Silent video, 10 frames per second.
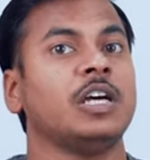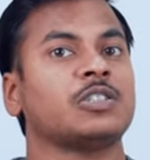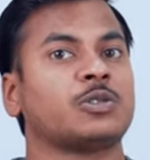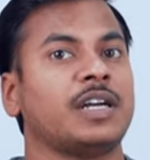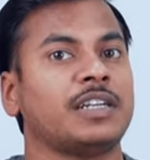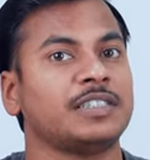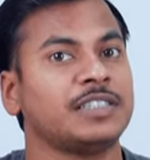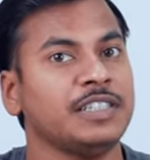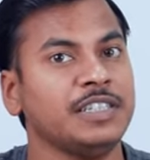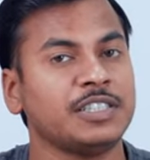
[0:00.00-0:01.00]
so that it's
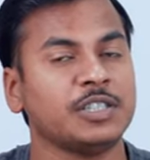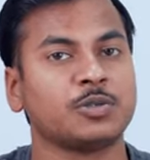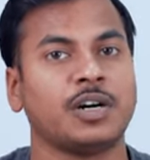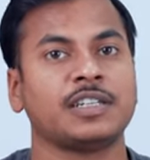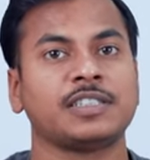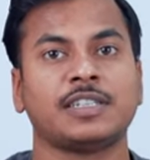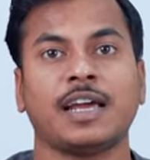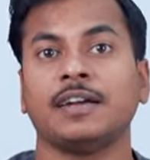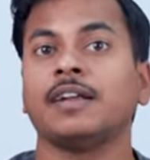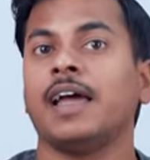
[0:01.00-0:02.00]
easier to
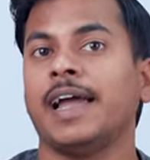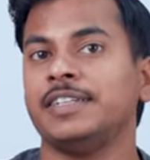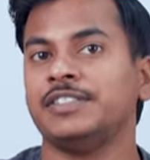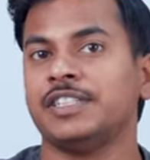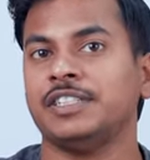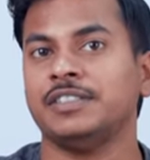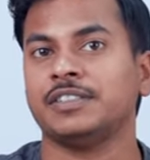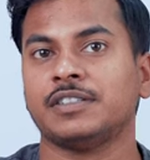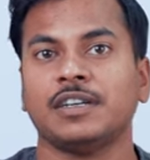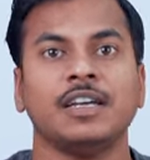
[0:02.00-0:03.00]
understand and change.